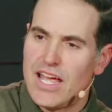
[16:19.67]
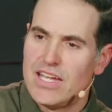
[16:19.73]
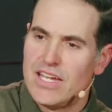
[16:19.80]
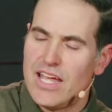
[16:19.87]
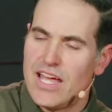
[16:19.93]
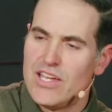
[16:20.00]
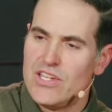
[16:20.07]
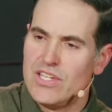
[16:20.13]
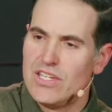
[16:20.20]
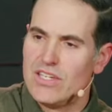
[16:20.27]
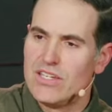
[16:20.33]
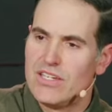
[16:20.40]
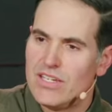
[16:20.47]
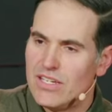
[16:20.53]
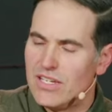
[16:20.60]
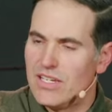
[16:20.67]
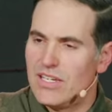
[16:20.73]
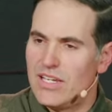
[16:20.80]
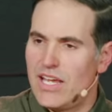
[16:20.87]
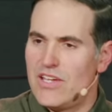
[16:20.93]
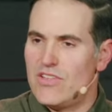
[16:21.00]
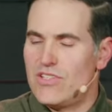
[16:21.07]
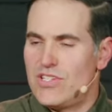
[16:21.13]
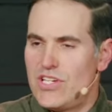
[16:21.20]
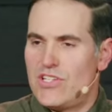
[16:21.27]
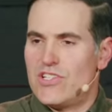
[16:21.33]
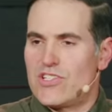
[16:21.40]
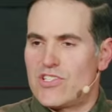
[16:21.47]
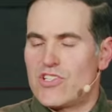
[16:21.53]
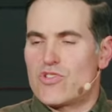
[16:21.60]
And, and, and you see
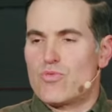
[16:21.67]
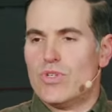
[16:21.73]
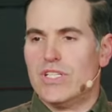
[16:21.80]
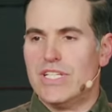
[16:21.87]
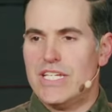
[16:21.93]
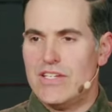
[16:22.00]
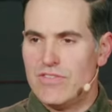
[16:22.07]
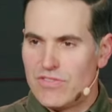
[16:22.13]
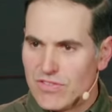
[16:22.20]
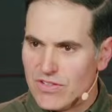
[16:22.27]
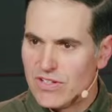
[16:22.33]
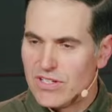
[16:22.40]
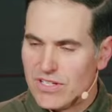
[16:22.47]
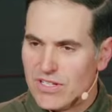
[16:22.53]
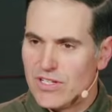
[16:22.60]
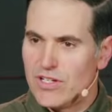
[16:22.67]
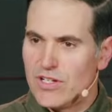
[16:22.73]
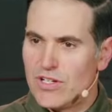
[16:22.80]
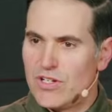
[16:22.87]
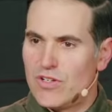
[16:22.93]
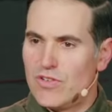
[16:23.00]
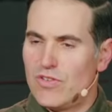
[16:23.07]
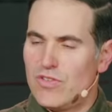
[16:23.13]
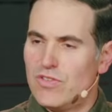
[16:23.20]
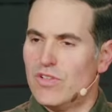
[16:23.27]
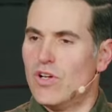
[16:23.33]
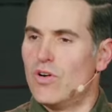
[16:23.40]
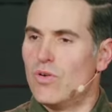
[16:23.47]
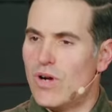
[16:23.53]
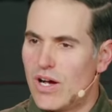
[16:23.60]
just this relief
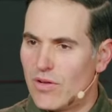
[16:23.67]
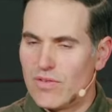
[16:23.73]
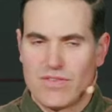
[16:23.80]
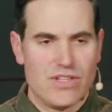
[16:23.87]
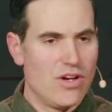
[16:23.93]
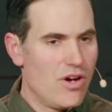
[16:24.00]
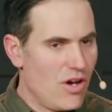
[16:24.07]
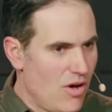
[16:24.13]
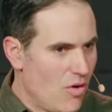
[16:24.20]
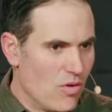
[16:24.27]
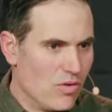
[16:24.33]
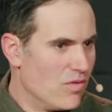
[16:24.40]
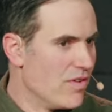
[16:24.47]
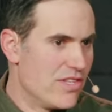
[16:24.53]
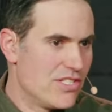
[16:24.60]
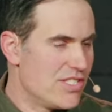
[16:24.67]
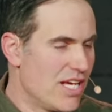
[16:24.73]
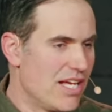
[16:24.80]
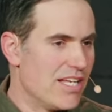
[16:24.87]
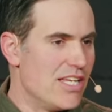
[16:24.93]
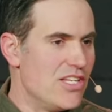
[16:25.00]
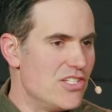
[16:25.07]
flow out of the, uh, all over the son.